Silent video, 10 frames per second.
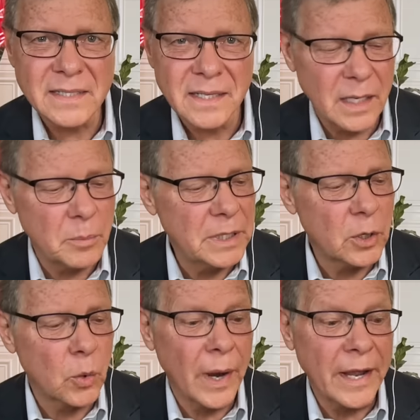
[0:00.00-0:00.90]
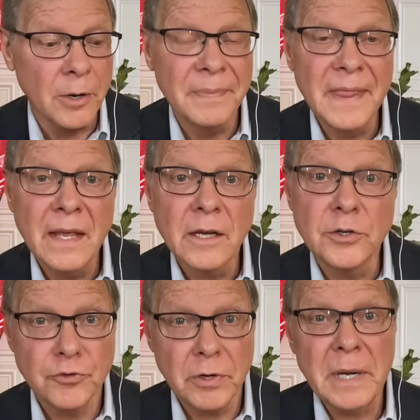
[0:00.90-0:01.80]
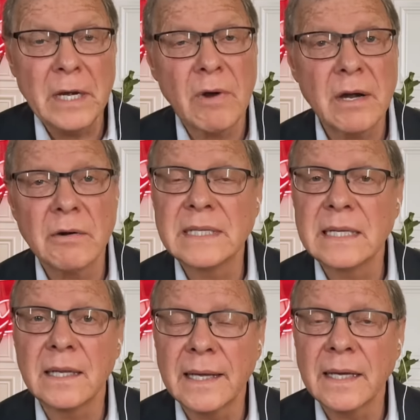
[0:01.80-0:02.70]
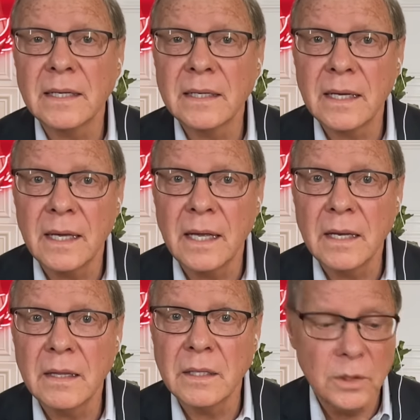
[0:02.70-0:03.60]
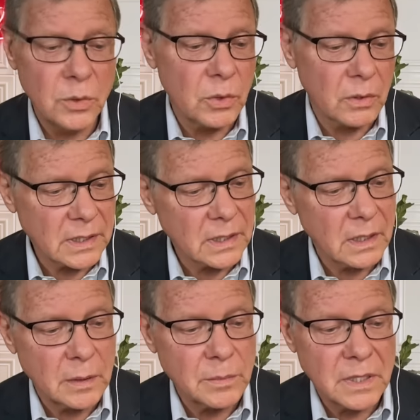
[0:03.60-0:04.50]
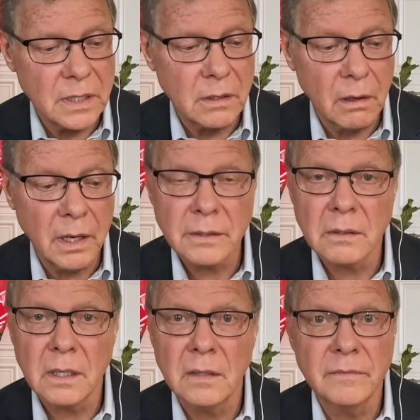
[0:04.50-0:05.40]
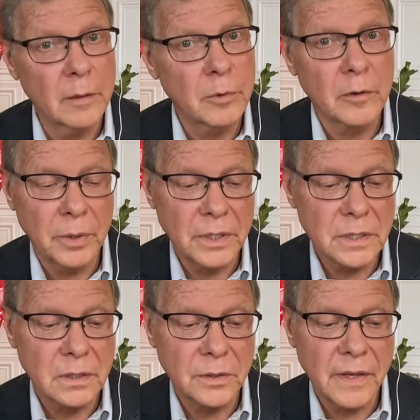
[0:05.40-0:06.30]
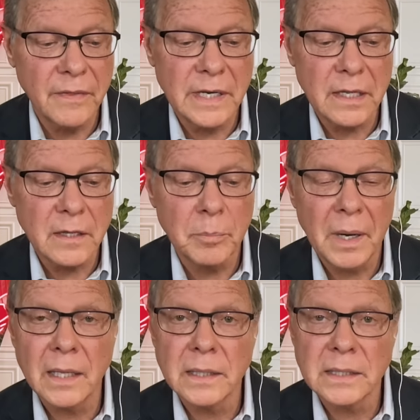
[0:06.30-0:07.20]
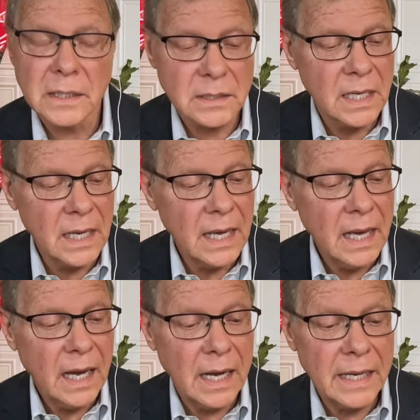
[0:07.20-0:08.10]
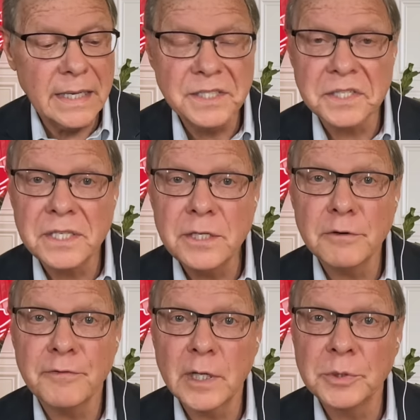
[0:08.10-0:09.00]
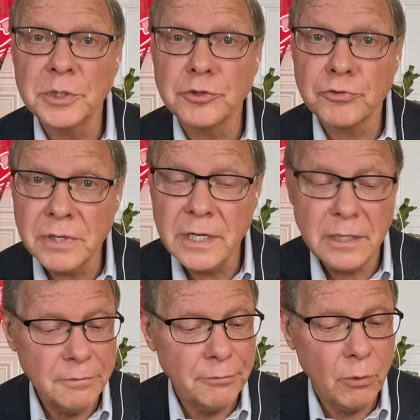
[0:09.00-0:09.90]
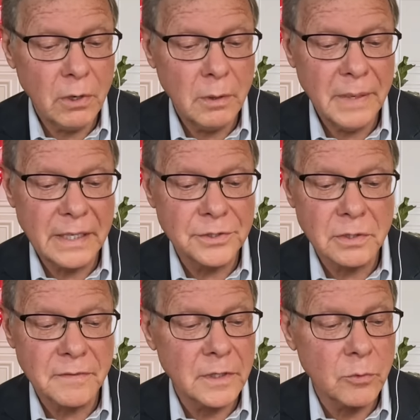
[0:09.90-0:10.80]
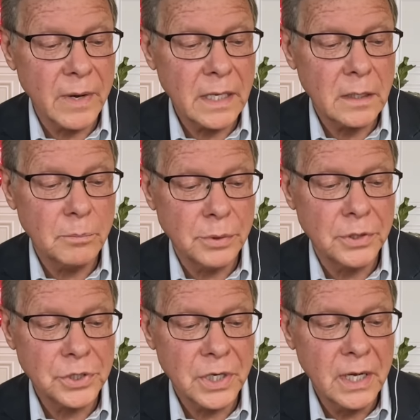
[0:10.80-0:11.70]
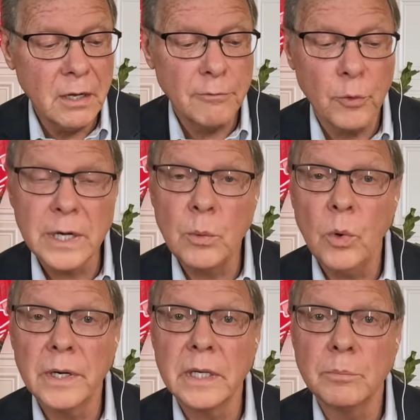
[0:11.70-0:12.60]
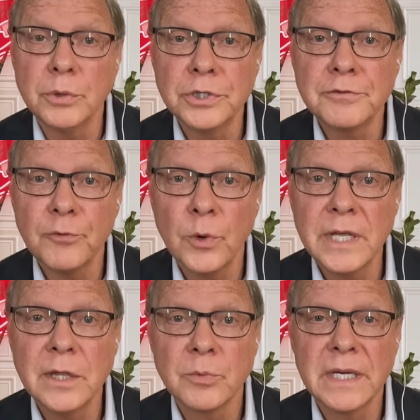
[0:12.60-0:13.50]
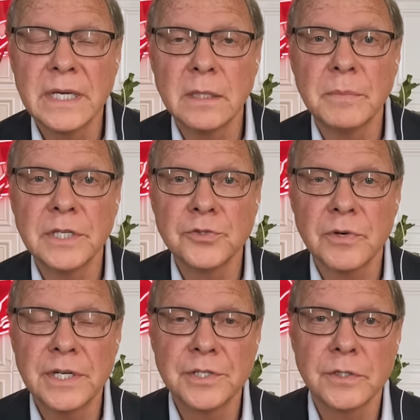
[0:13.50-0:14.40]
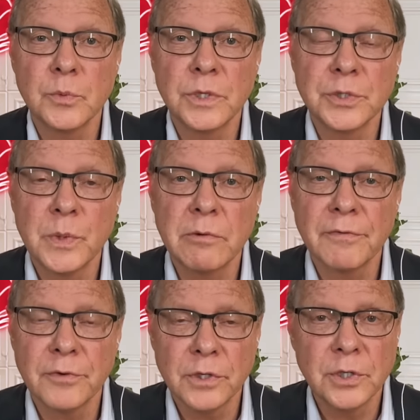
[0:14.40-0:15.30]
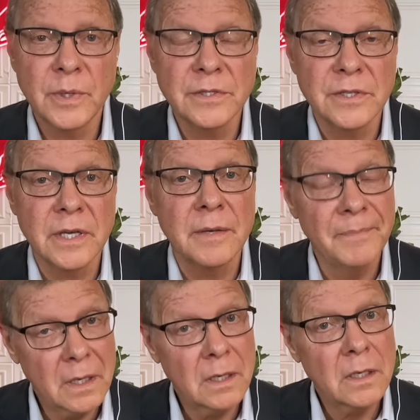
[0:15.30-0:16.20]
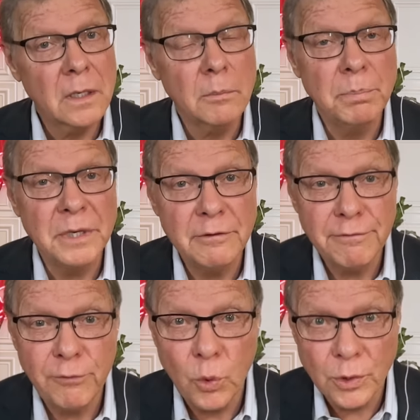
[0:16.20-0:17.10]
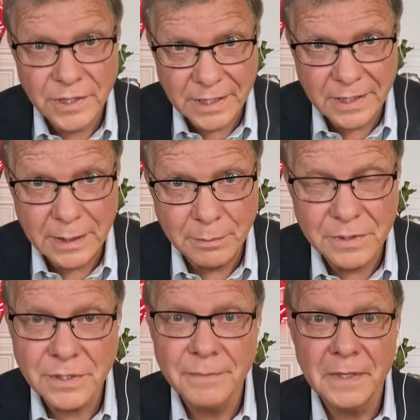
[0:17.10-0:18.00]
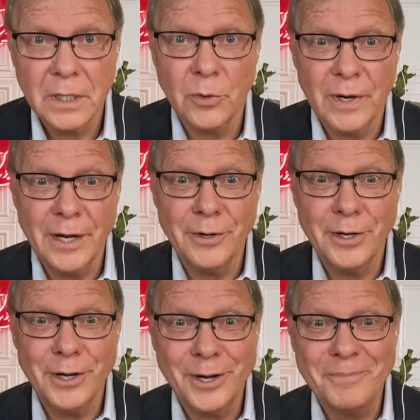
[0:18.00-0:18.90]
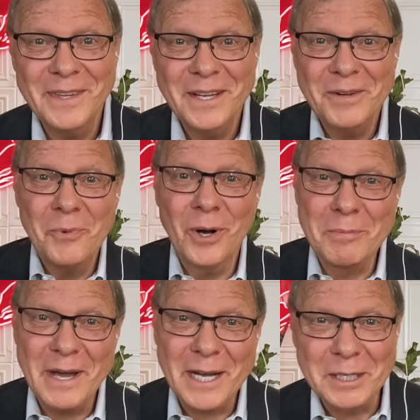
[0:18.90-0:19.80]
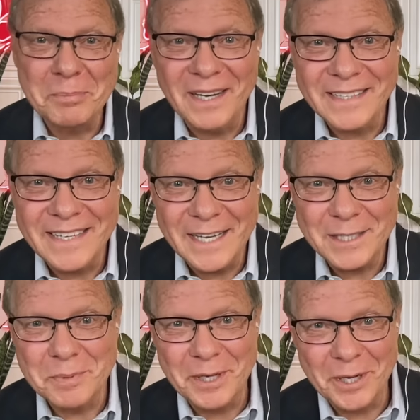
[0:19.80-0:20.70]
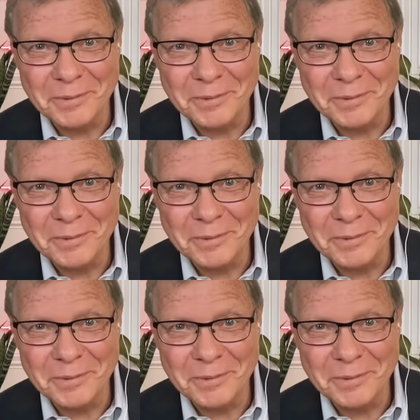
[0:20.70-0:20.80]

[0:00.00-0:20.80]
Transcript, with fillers: today, Peter Weiner, contributing writer at The Atlantic and The New York Times, the author of a number of books, including The Death of Politics. Uh, he's a senior fellow at the Trinity Forum and served in the Reagan Bush 41 and Bush 43 administrations, which we refer to as the before times around here. Welcome back on the podcast, Peter.